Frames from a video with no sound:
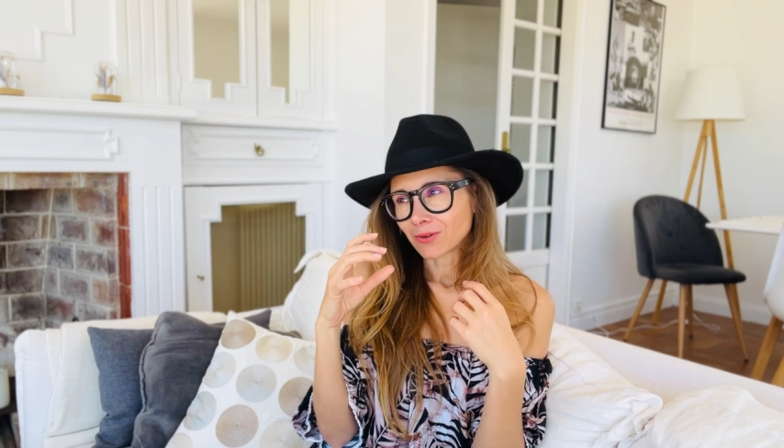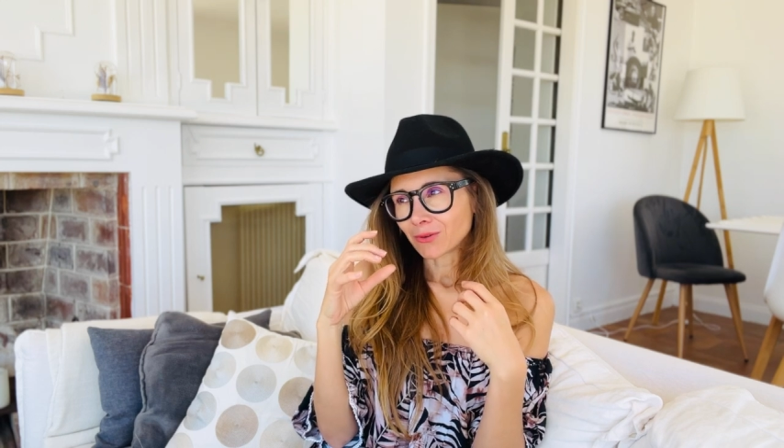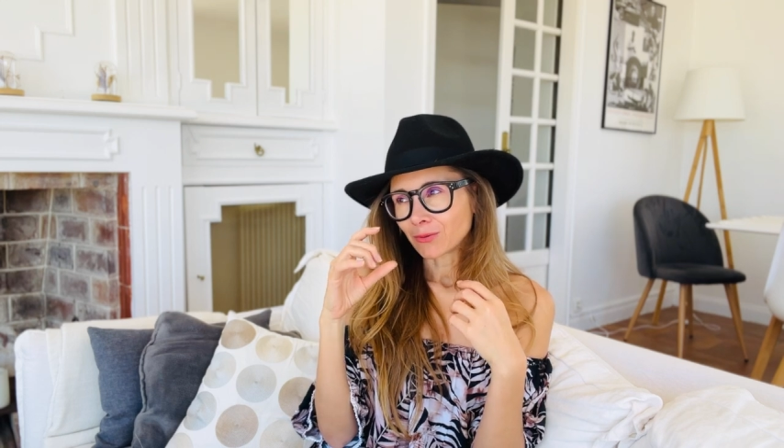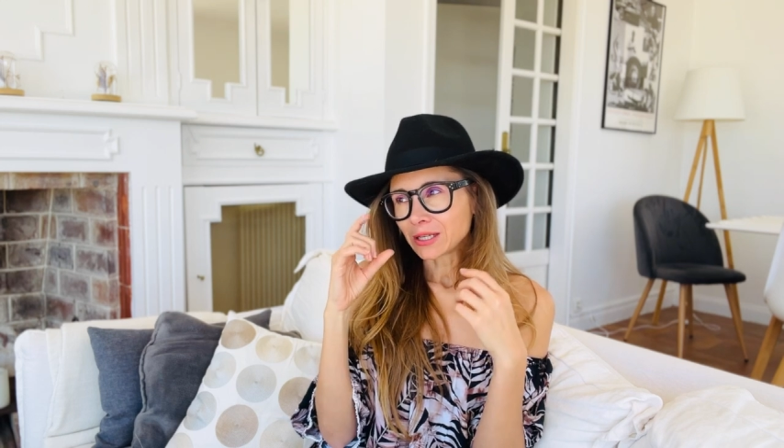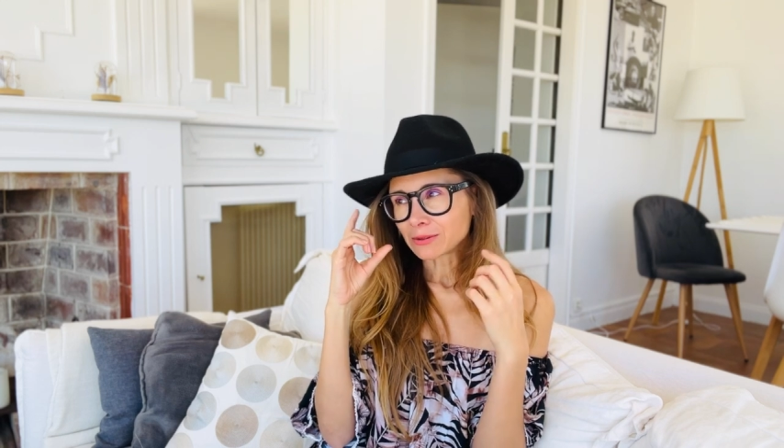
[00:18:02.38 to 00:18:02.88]

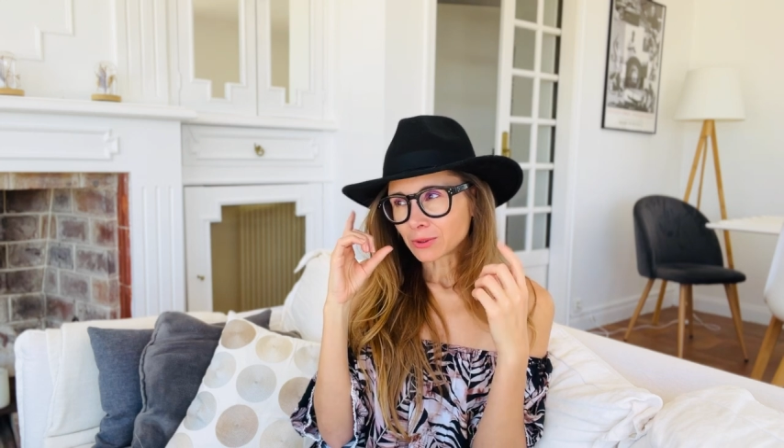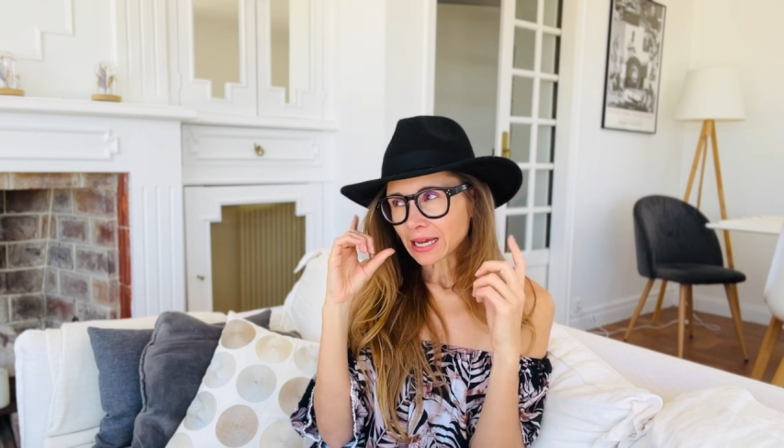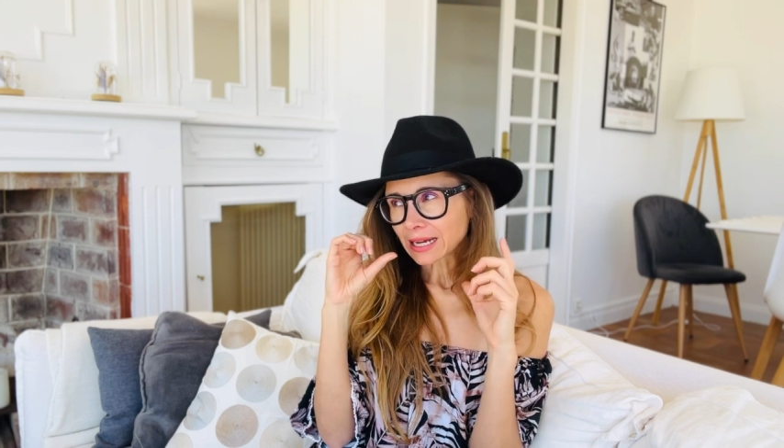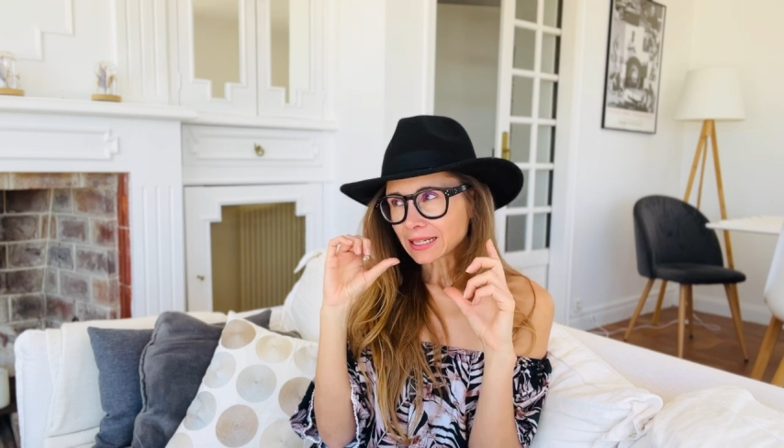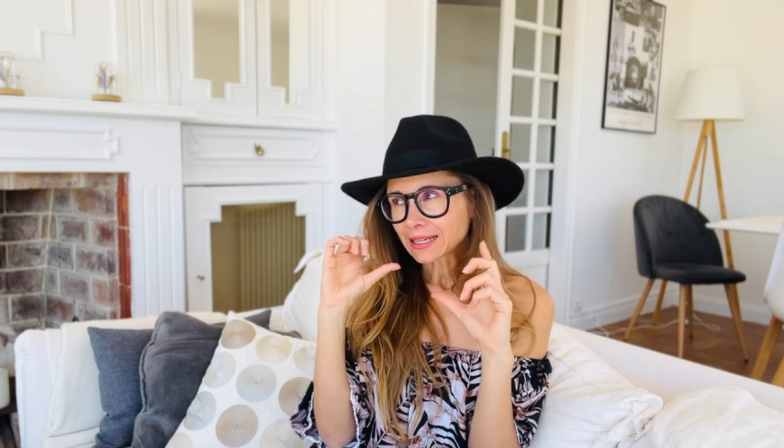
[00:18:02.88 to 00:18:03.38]
We
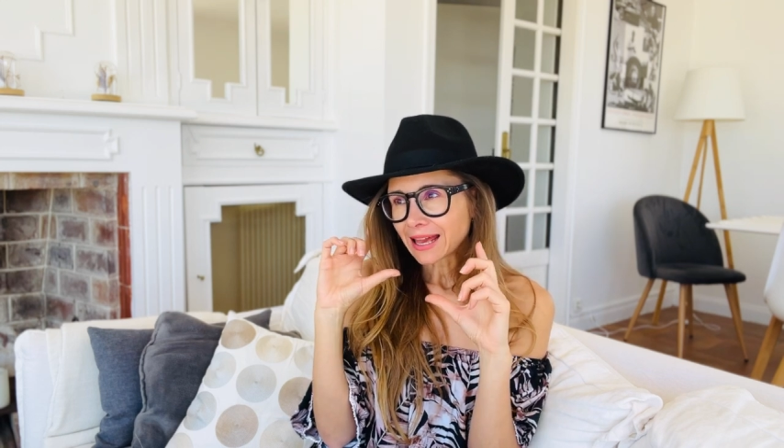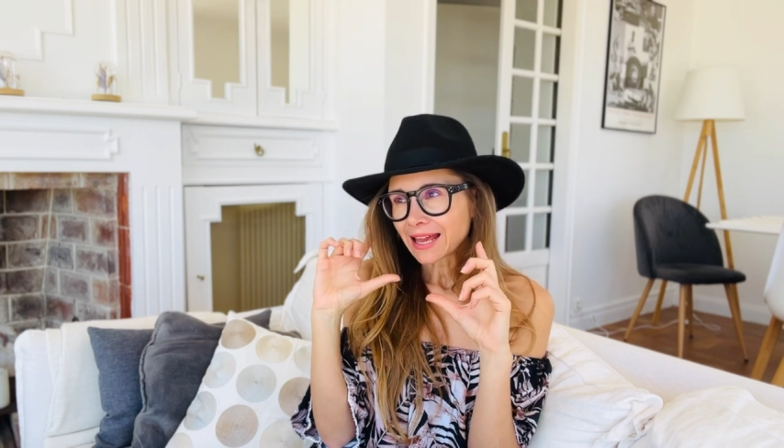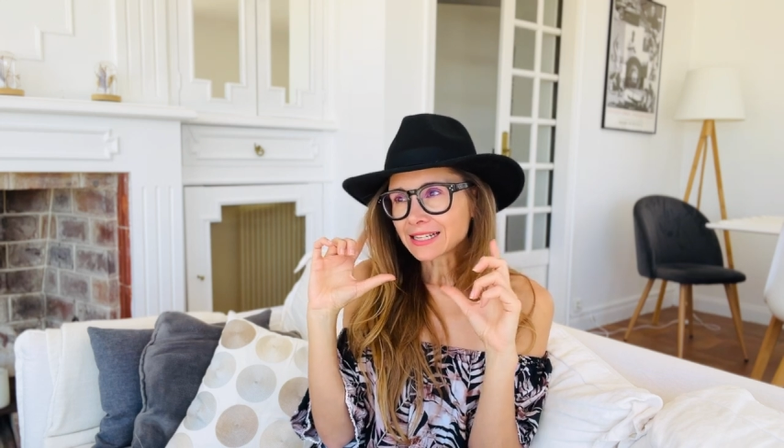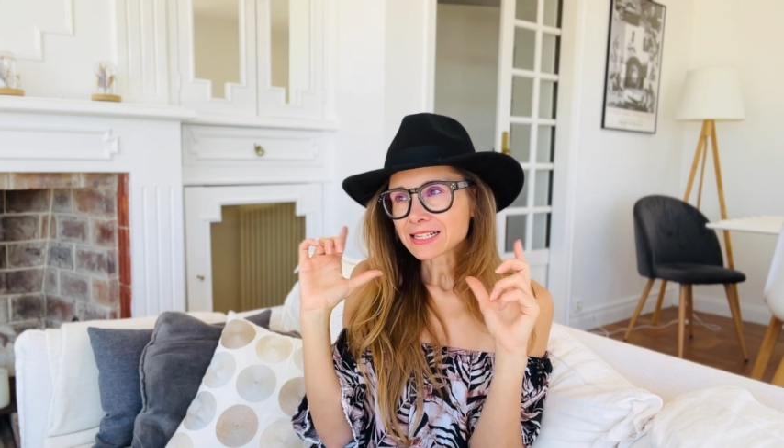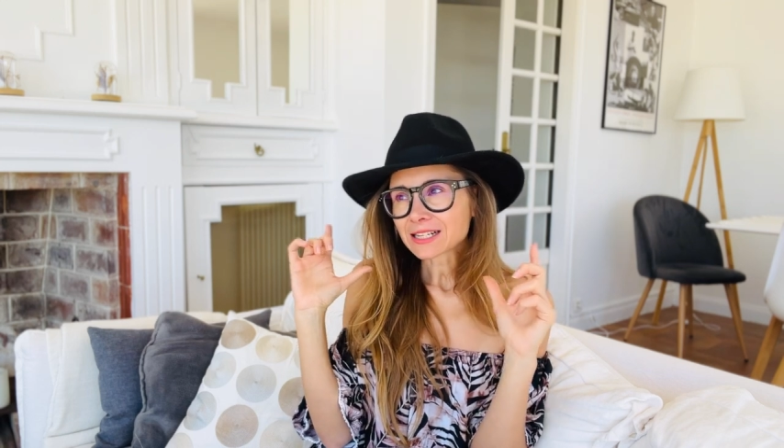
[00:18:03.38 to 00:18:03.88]
gotta
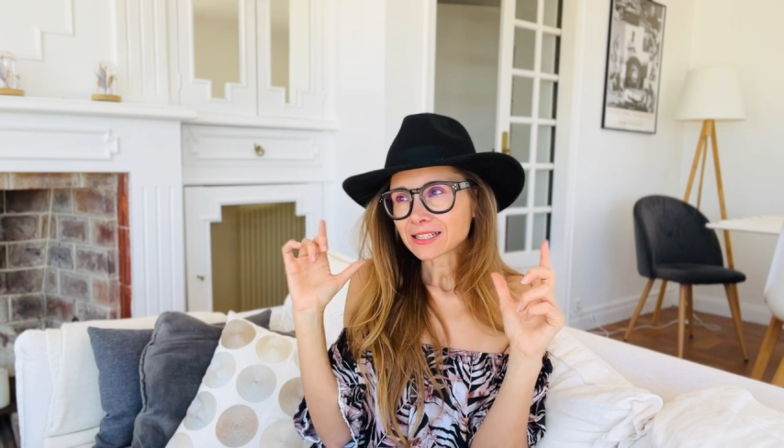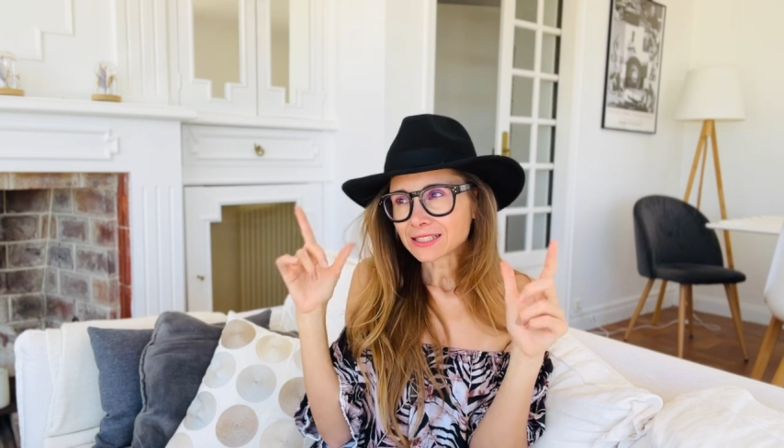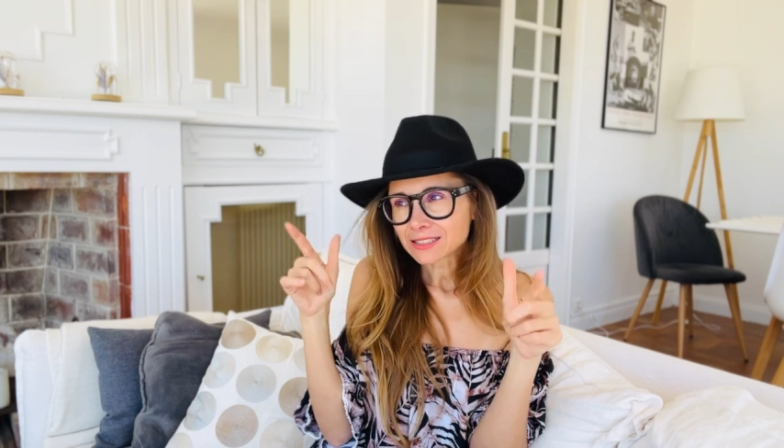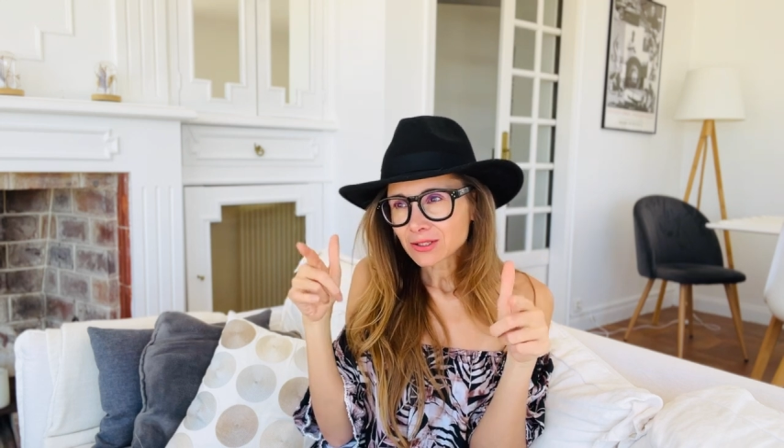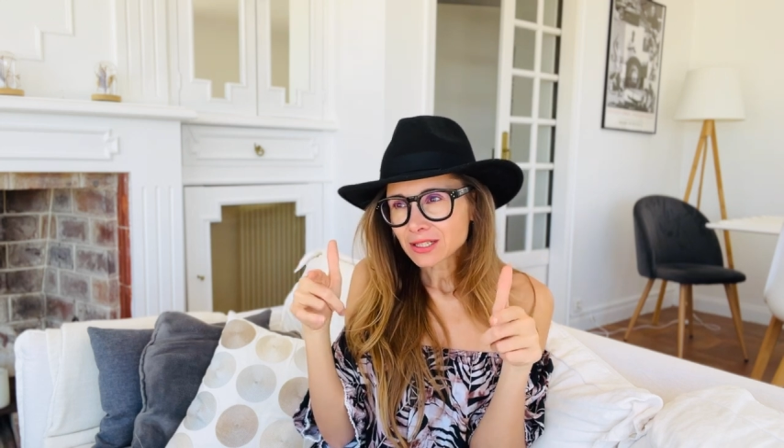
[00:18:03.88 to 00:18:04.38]
enter
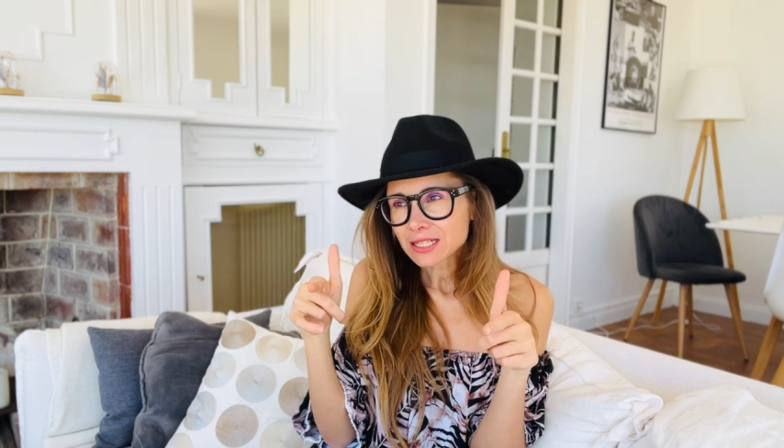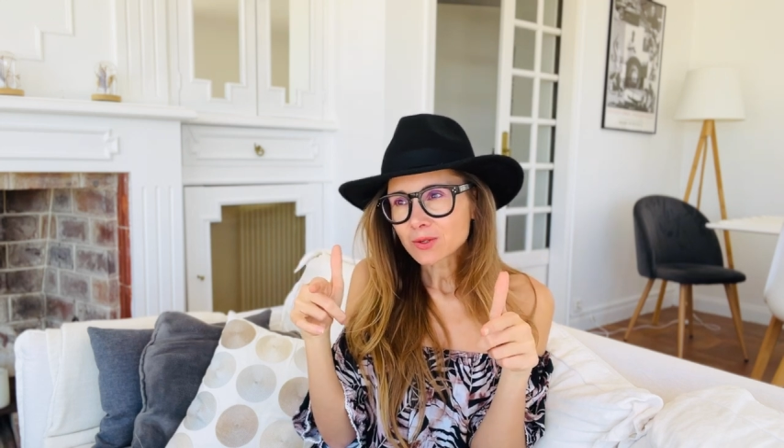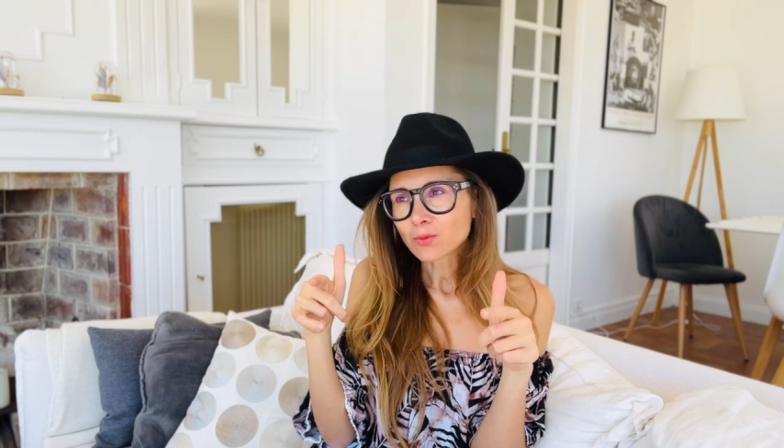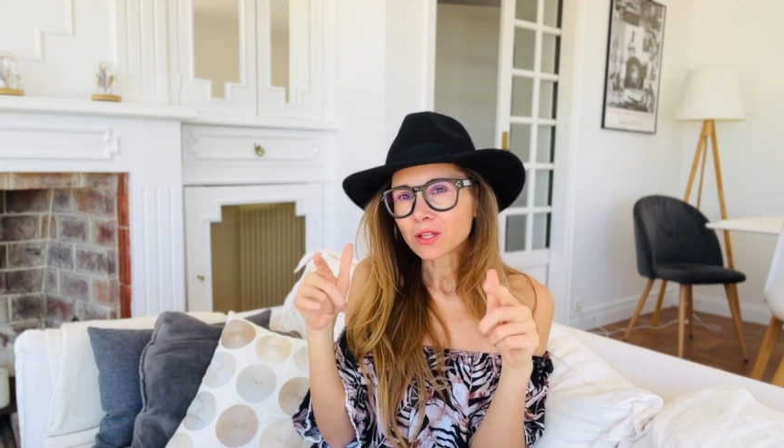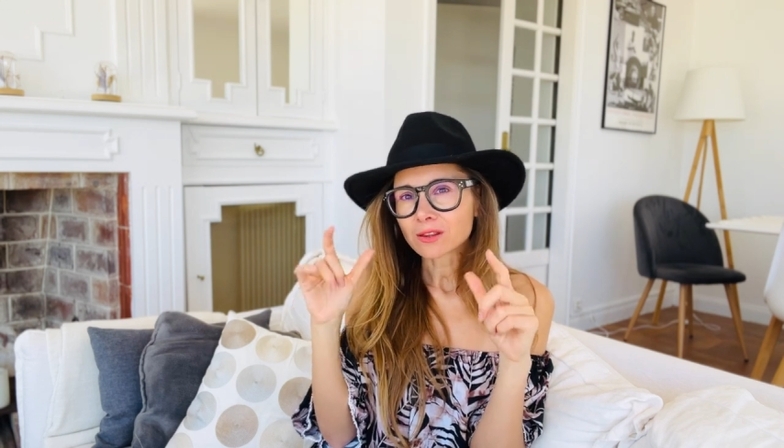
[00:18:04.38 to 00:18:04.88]
into
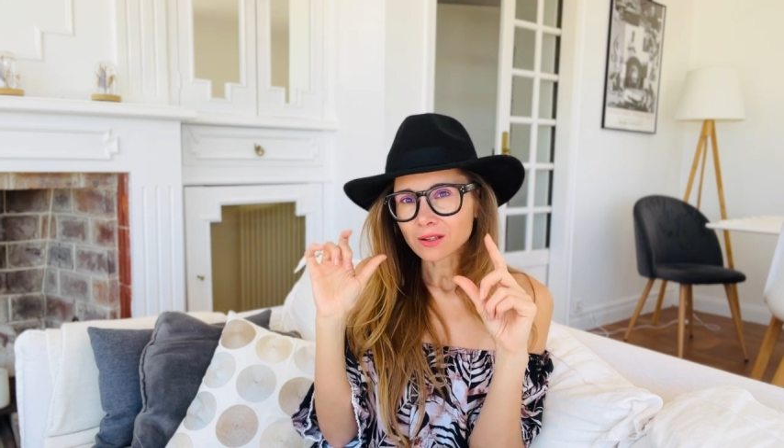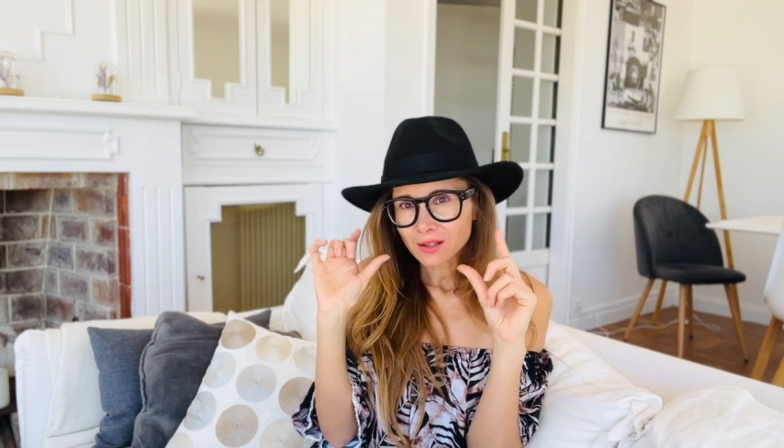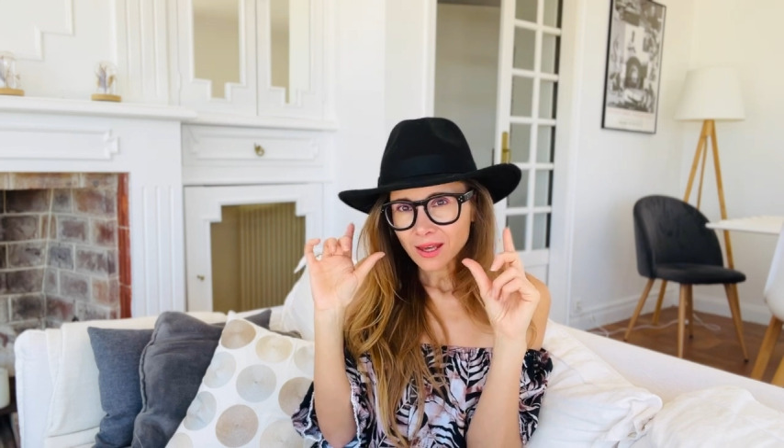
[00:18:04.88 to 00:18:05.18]
this with